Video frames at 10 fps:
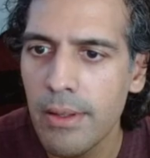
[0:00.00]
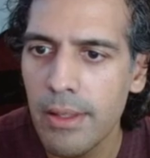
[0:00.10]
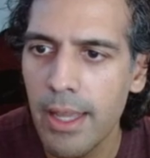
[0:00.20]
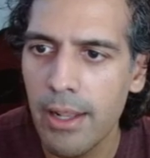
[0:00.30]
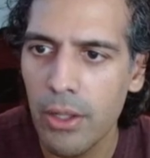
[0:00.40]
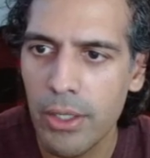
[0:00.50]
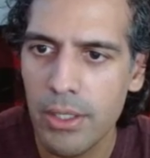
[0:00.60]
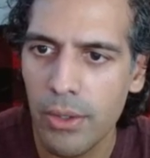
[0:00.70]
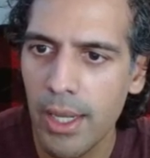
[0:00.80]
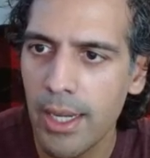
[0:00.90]
And that looks
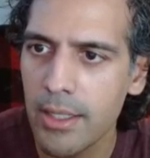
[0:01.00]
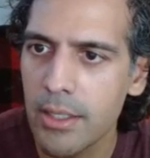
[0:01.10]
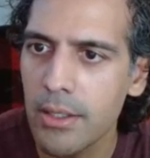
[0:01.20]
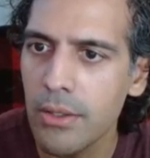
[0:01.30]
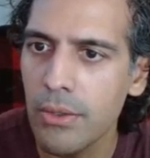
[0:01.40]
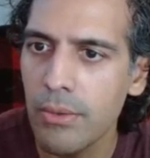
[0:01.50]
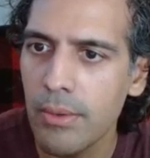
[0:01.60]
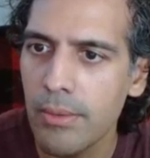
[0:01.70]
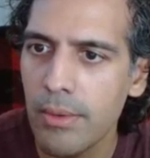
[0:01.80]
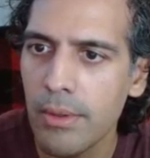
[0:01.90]
okay too.
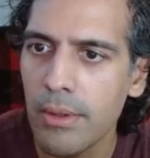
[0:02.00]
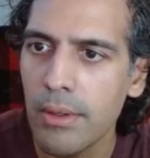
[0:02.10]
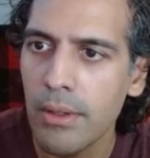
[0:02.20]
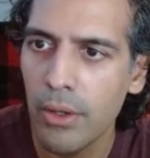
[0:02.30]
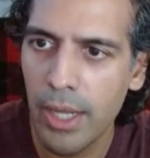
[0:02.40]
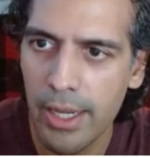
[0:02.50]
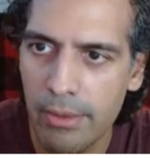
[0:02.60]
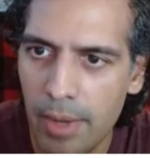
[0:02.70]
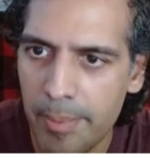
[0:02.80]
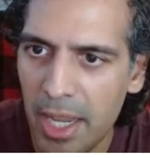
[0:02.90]
Okay,
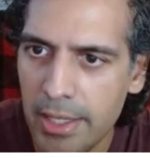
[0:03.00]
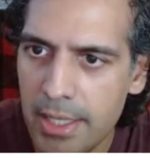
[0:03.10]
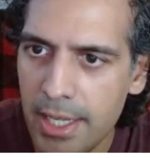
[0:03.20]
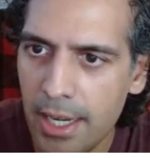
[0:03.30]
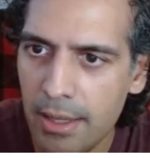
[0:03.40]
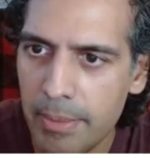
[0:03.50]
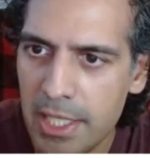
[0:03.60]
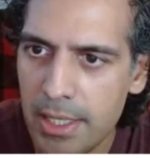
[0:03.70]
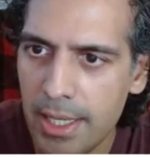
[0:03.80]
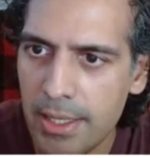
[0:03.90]
am I seeing any
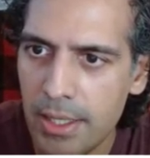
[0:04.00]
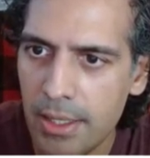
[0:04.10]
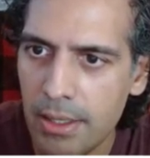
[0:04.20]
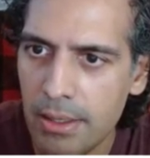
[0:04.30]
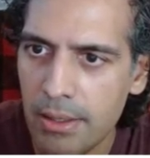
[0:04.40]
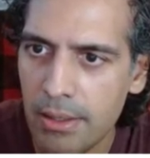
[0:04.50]
mistakes here?